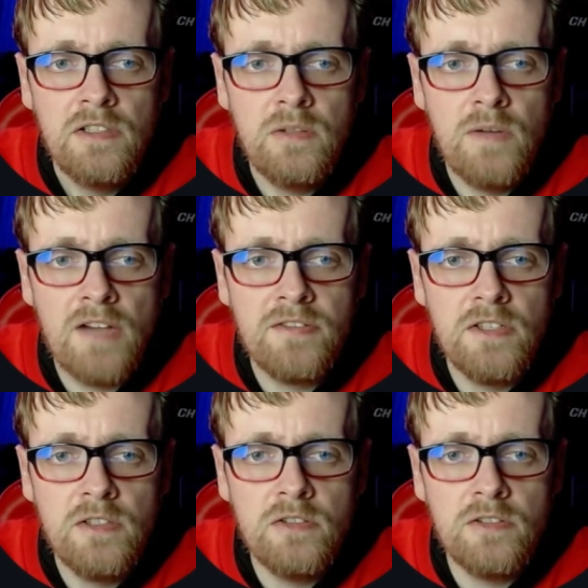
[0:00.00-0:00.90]
You
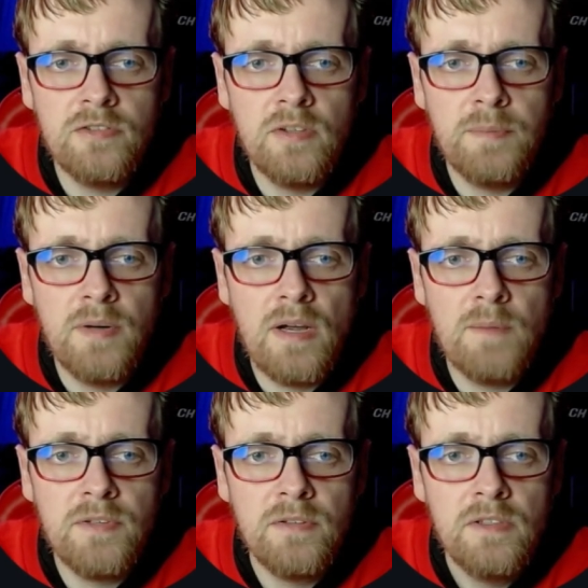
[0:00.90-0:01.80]
ask the user for a
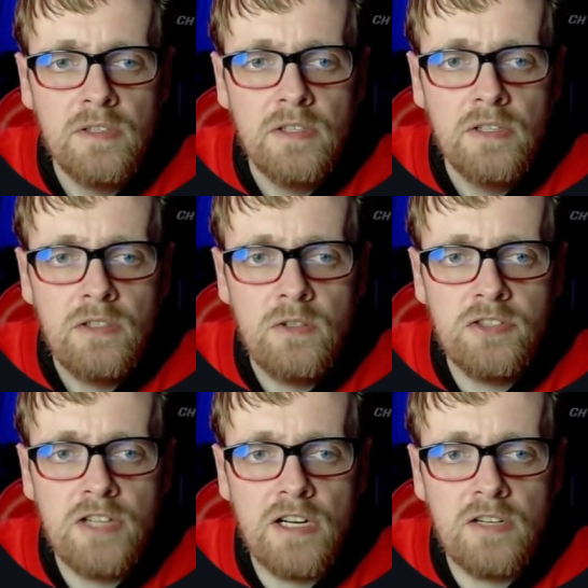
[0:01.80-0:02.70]
prompt.
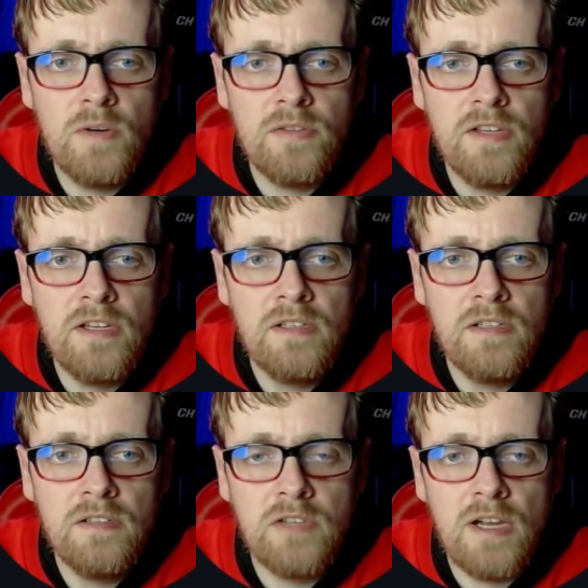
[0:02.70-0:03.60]
You checked what
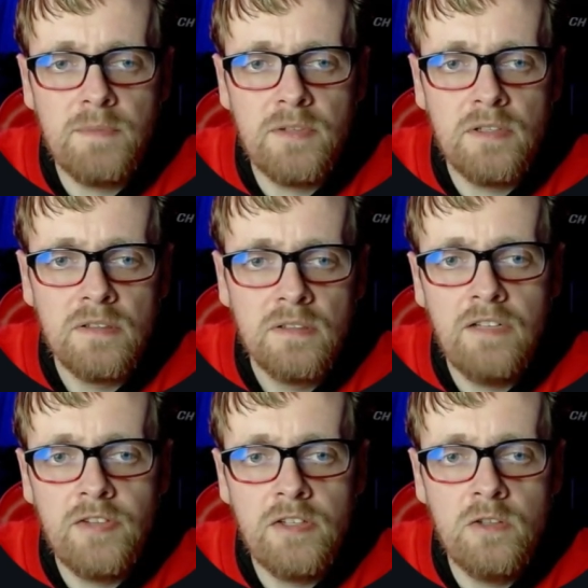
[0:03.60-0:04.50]
they typed,
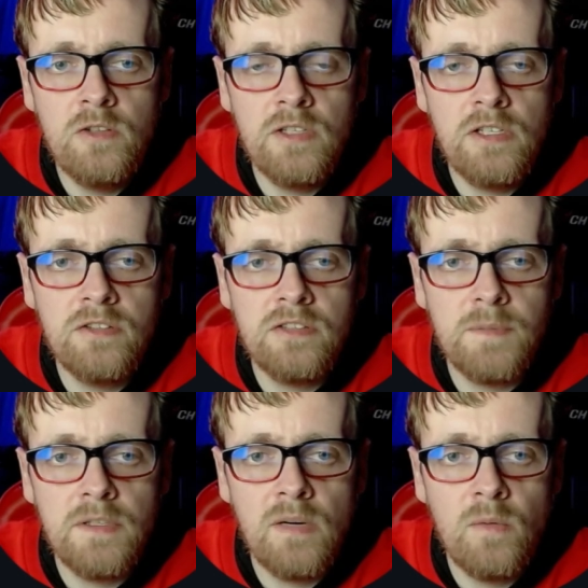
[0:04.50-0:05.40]
and if the user entered
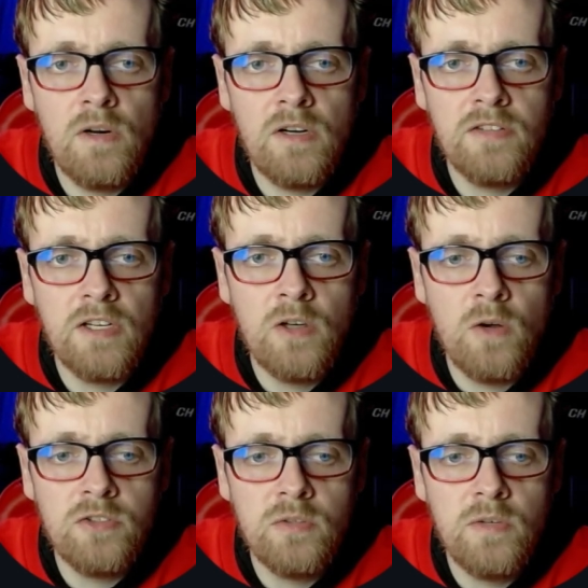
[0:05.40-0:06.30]
something that works, it
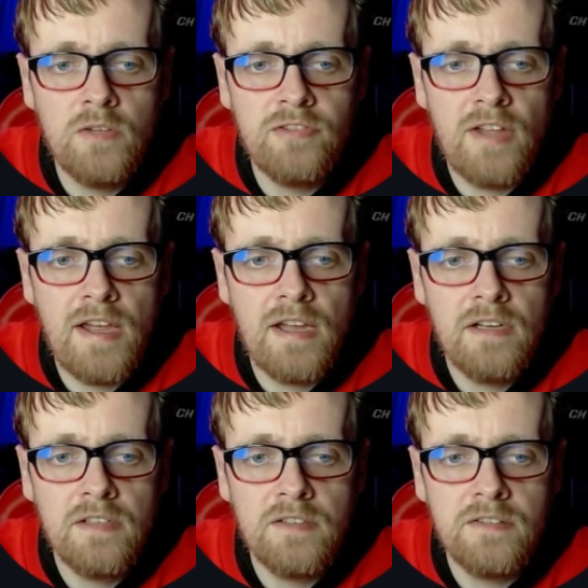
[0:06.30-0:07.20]
goes to a
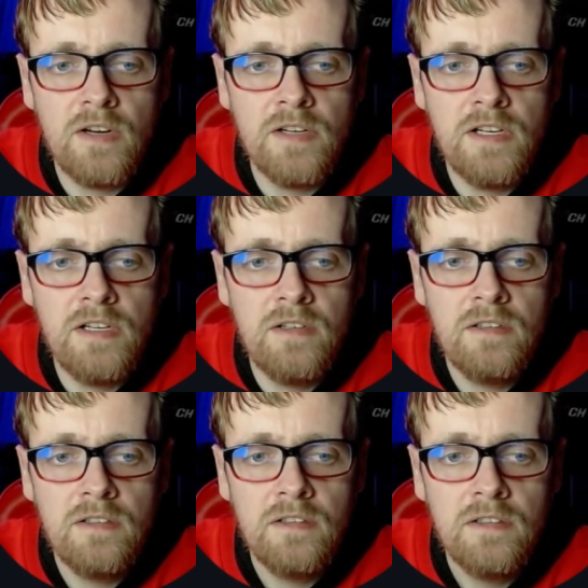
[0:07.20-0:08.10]
flag that's down here.